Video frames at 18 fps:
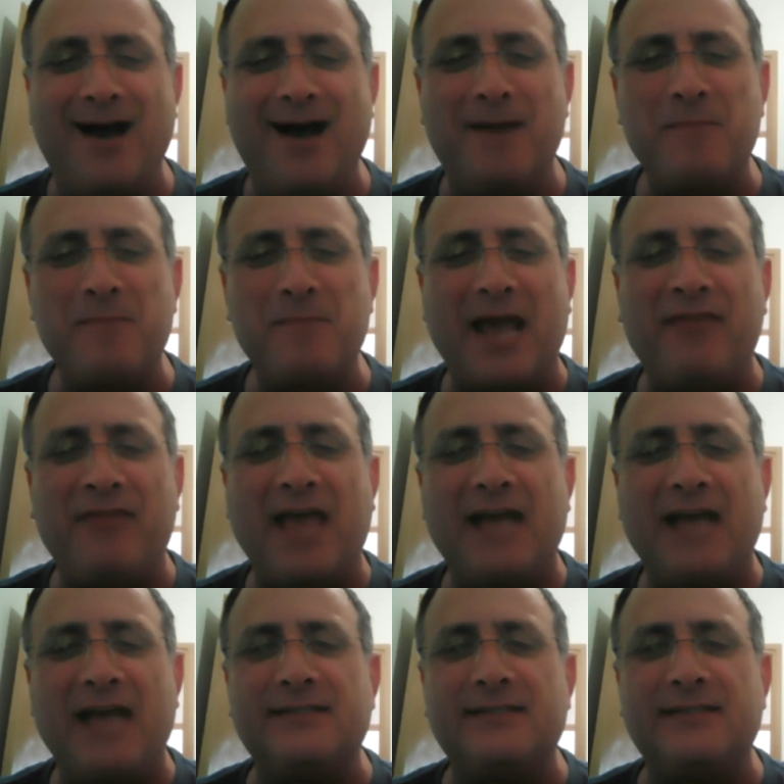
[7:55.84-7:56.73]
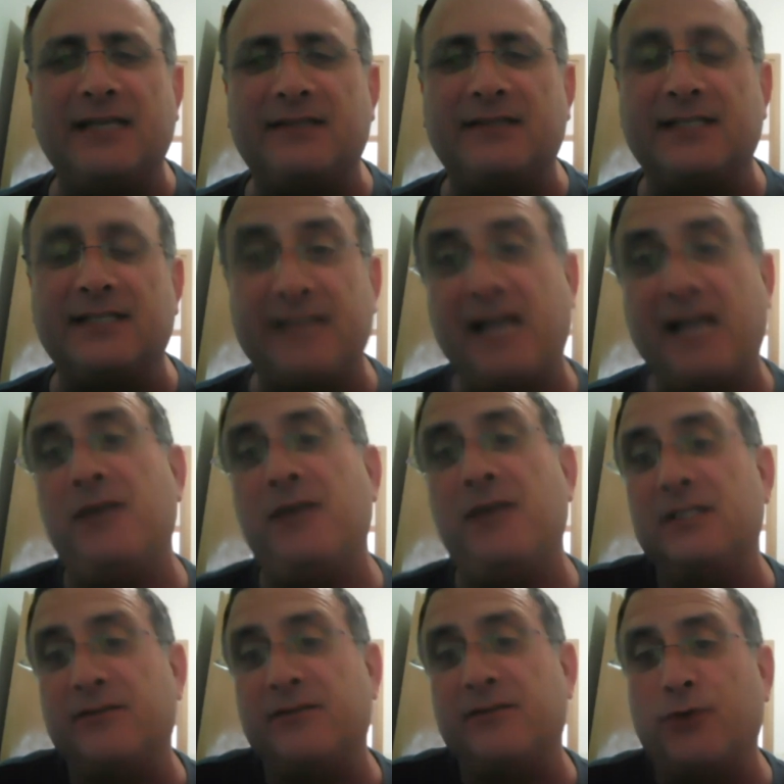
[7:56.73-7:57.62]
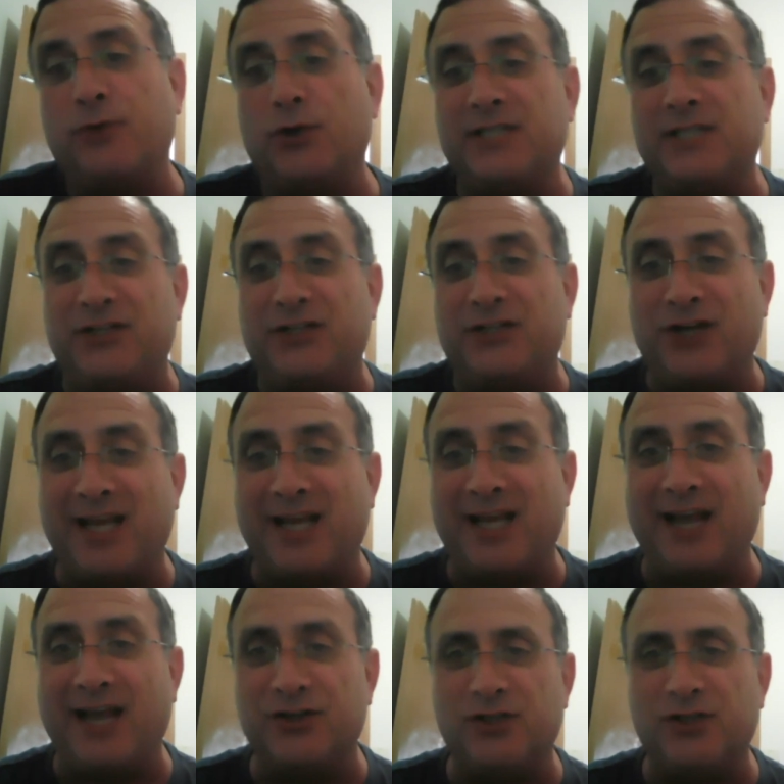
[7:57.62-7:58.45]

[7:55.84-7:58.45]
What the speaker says: And that is that the second one is, of course, education.